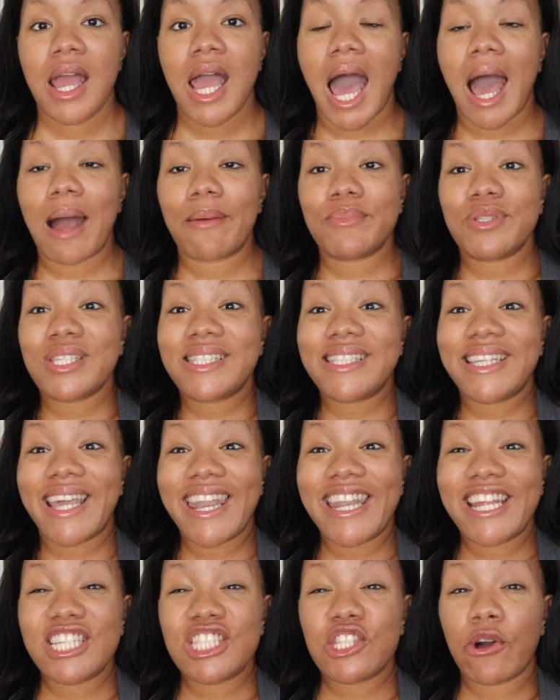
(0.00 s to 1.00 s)
I'm just
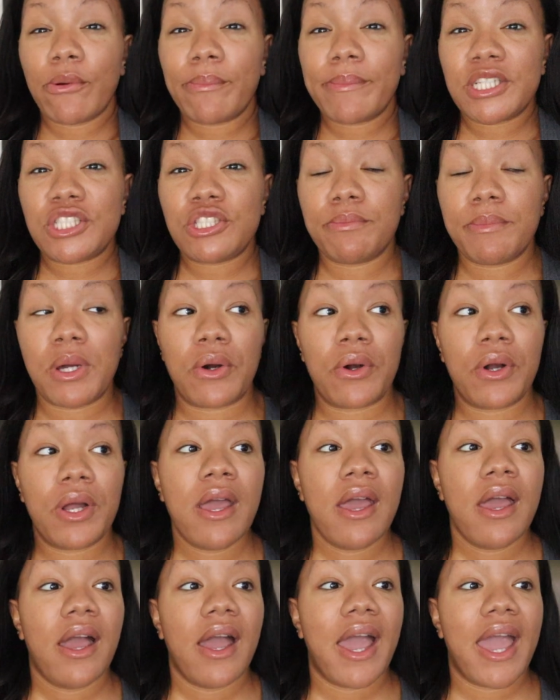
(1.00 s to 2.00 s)
getting so much milk.
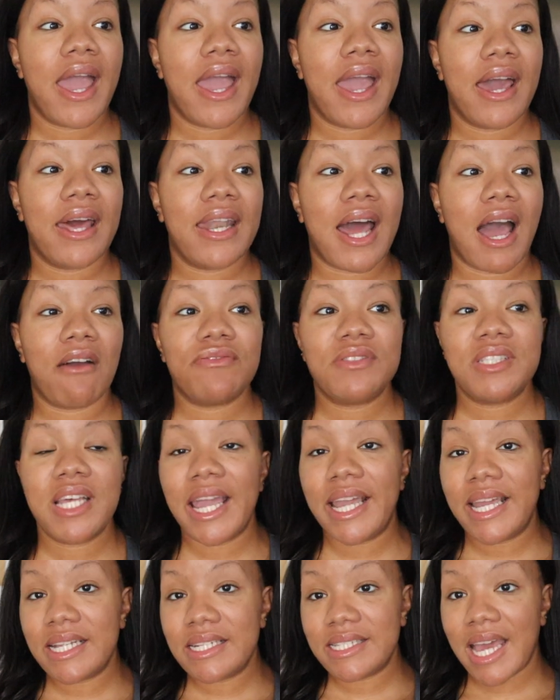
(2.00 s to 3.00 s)
And I've
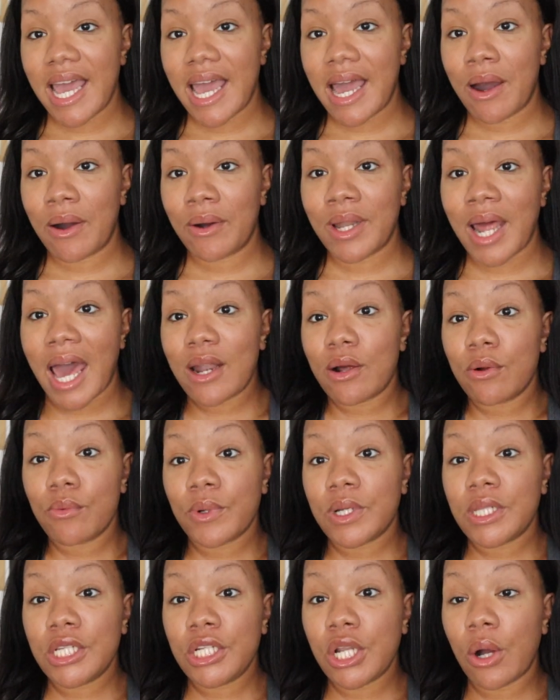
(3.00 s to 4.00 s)
taken down, I don't
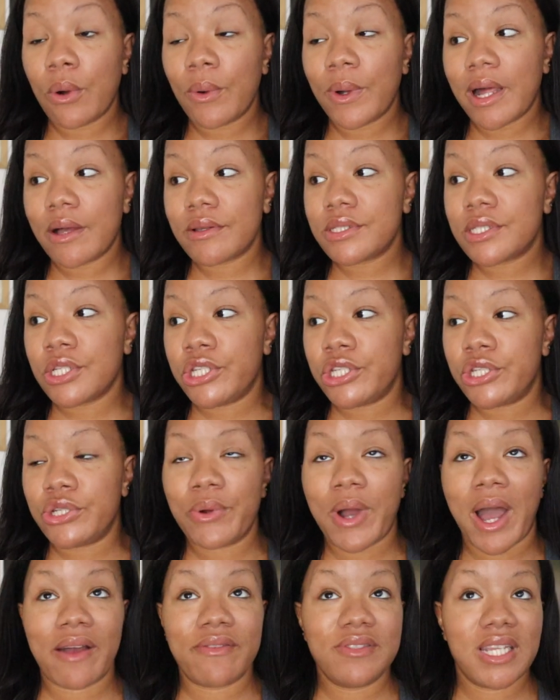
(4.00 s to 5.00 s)
really know what else to
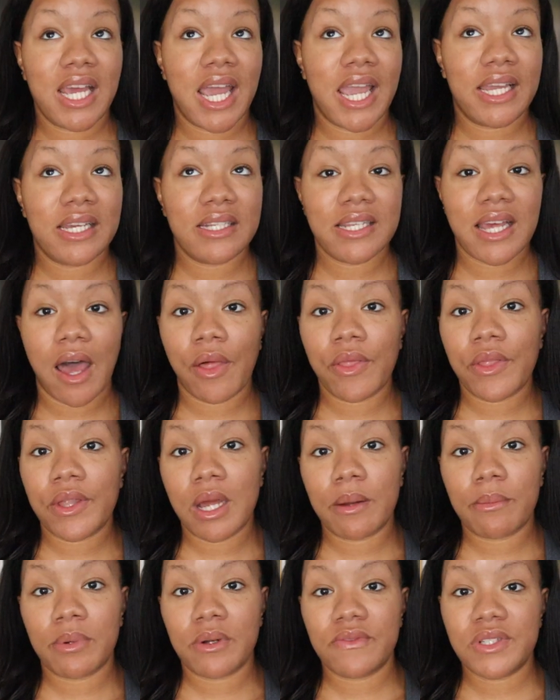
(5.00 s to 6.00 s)
do. I've taken down the
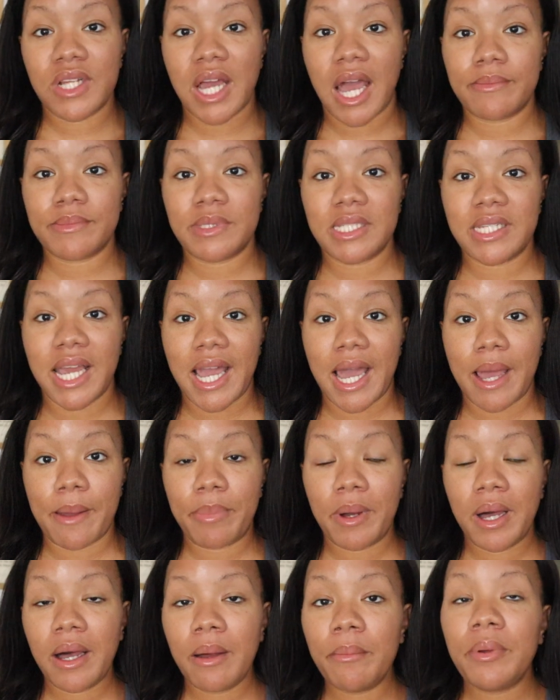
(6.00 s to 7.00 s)
number of times a day I
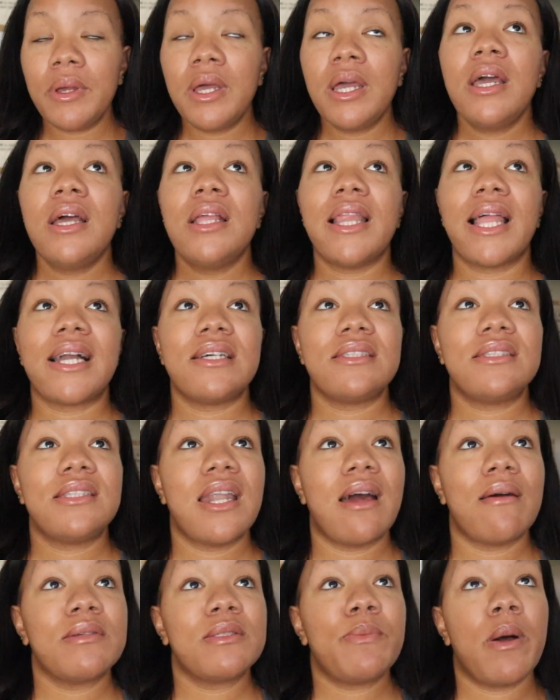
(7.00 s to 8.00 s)
pump. Like I
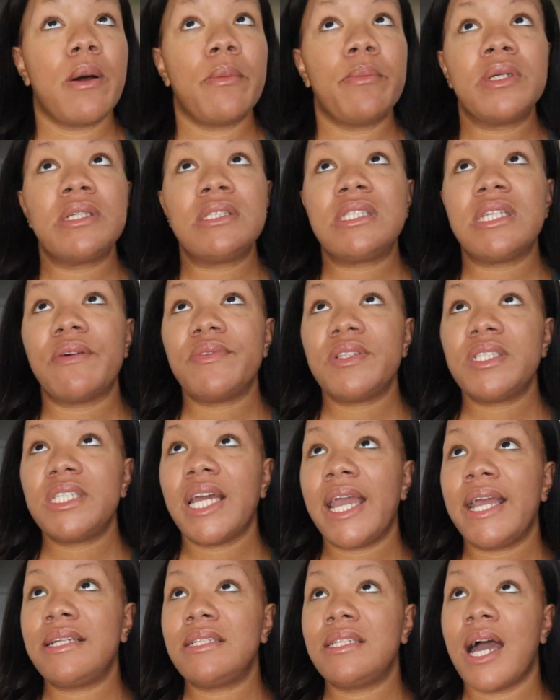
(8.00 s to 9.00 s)
said, I was pumping 7
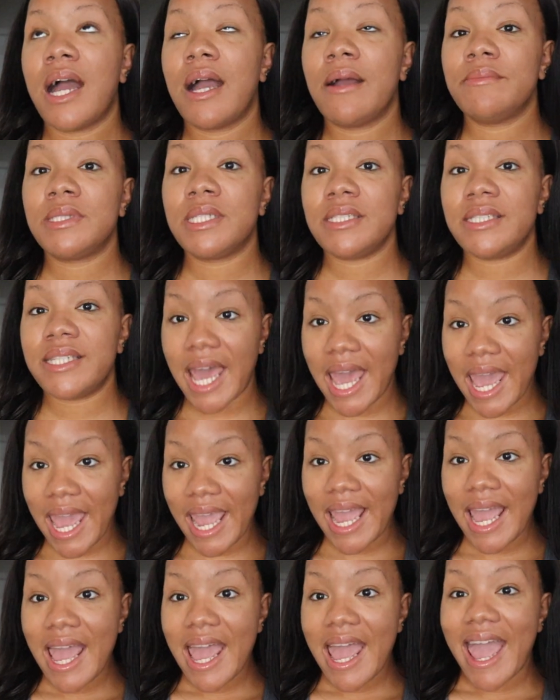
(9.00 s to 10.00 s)
to 8 times a
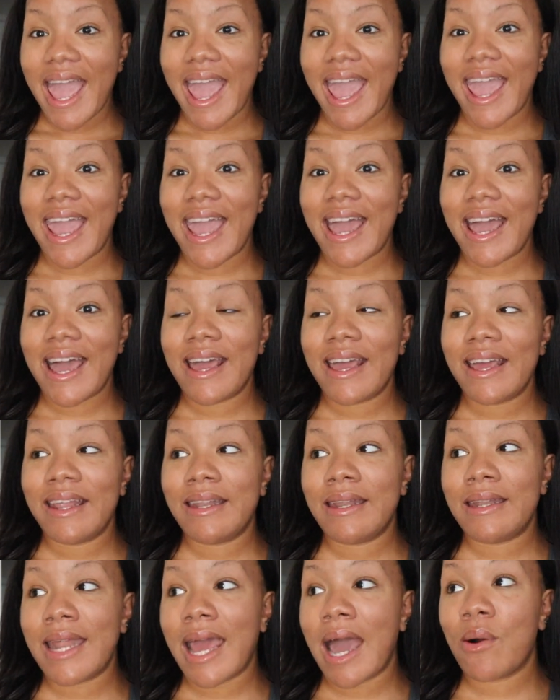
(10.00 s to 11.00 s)
day
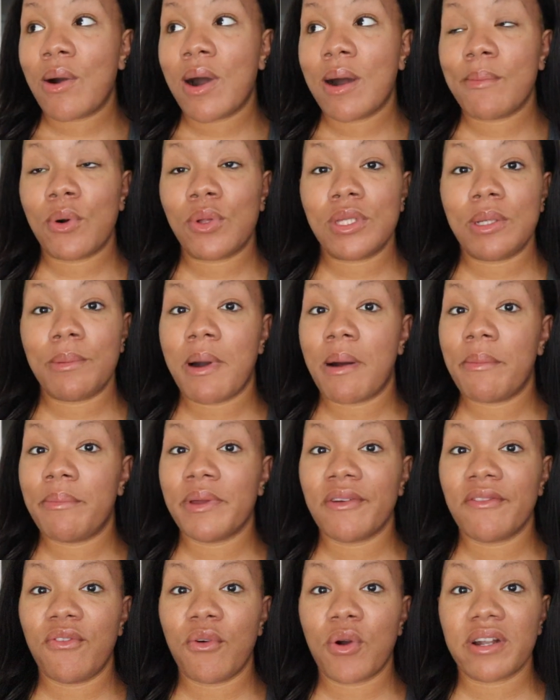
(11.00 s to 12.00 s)
and now I'm only
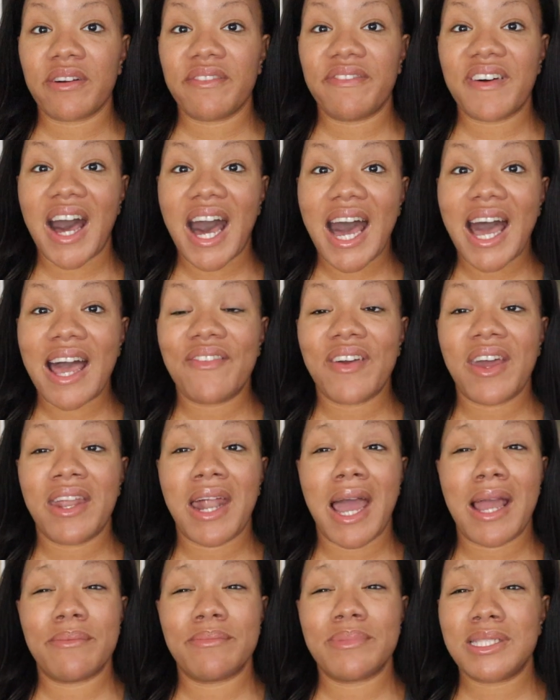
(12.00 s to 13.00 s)
pumping 4 to 5 and
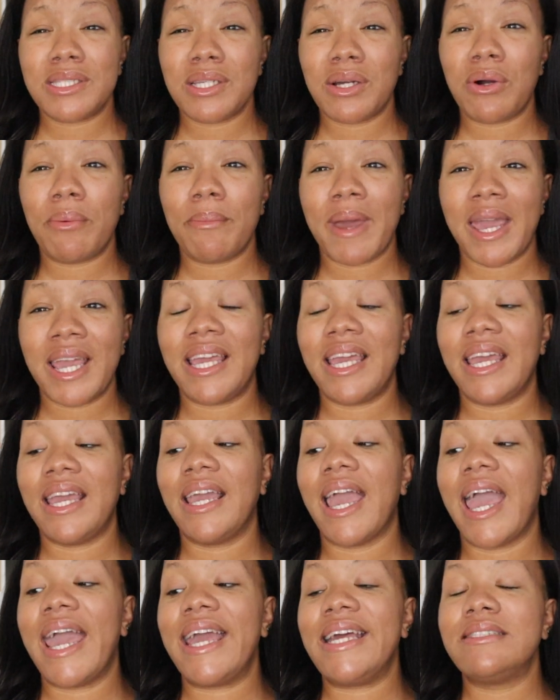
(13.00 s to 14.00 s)
I am still
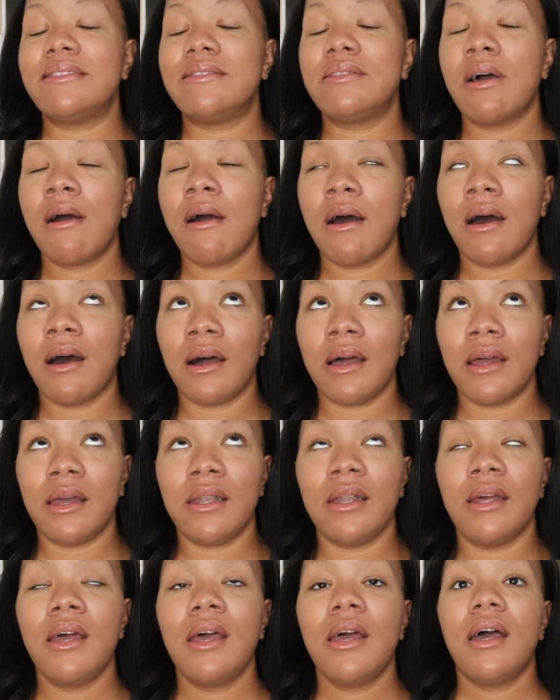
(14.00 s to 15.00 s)
making a
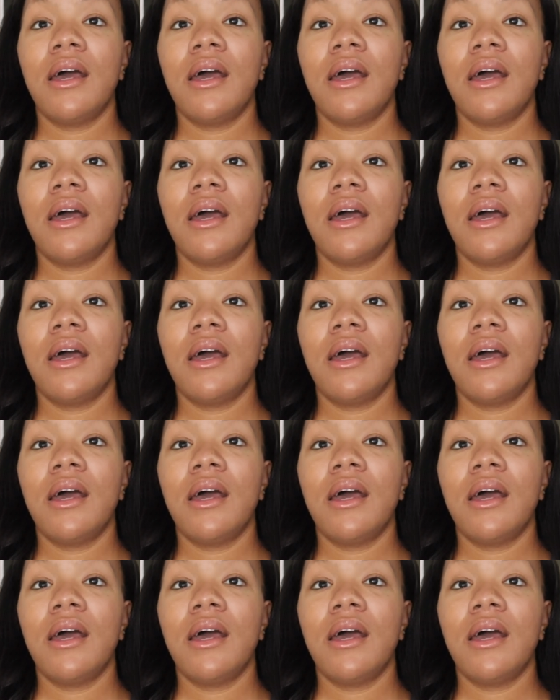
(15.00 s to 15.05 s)
ton